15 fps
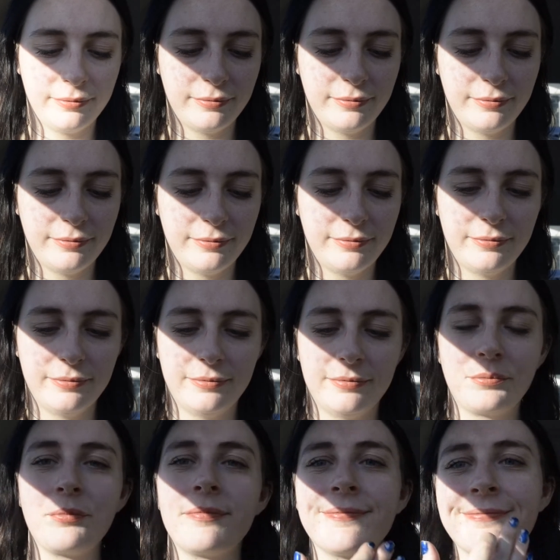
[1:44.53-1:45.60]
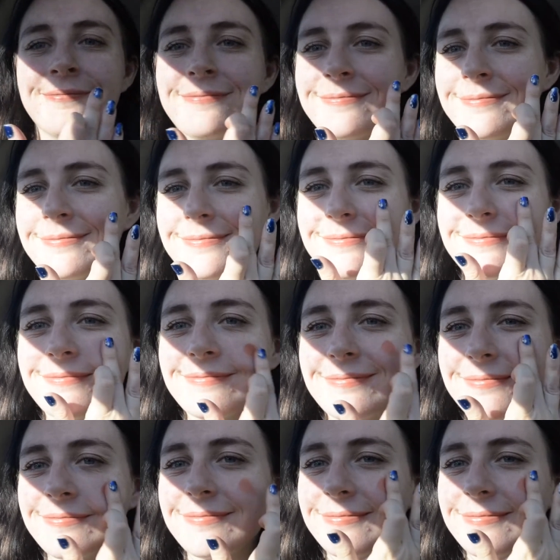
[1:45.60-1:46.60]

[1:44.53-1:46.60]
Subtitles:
pink color as a blush,